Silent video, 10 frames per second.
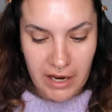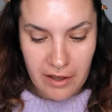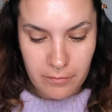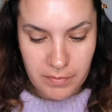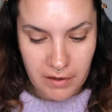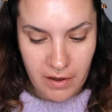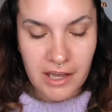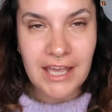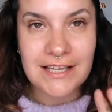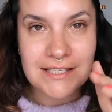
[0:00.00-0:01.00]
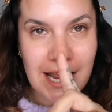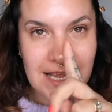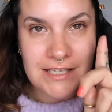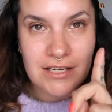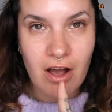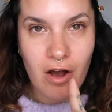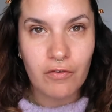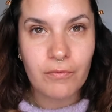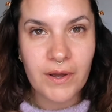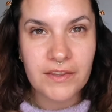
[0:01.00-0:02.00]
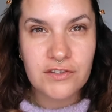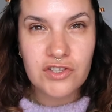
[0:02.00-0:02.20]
to help you. Okay, so let's start off with